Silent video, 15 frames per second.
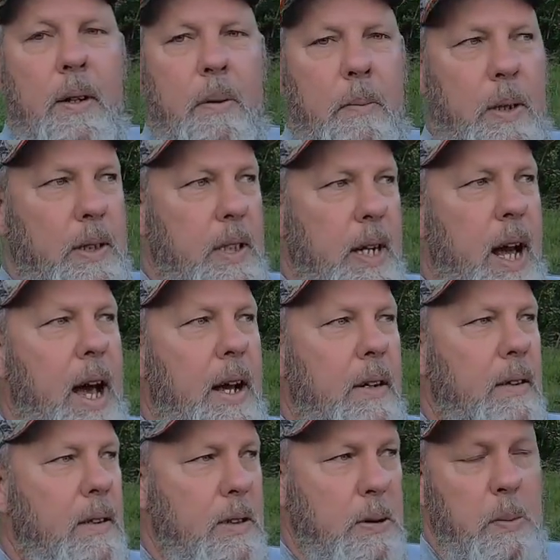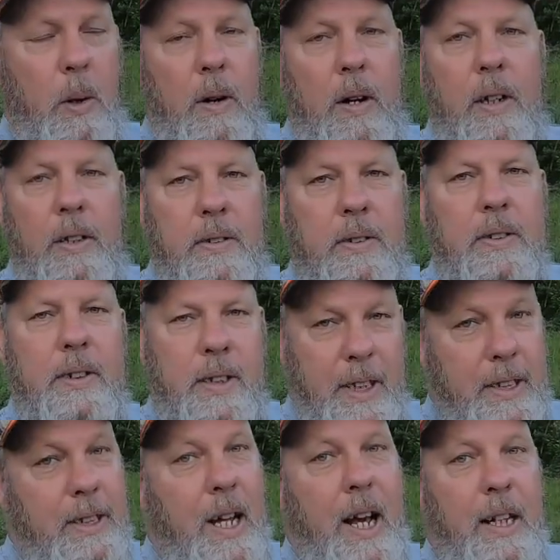But this morning,
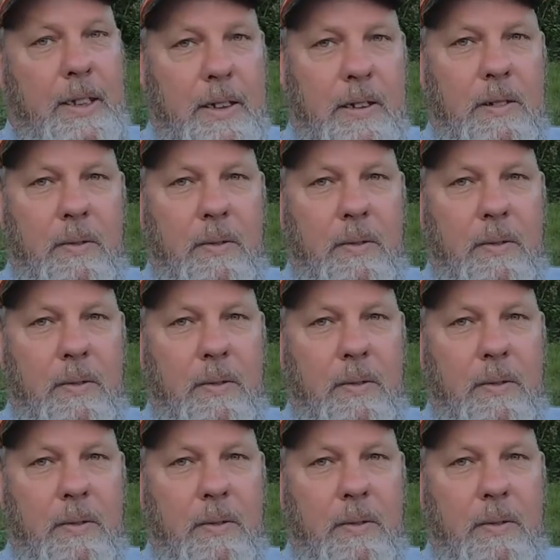it's nice. It's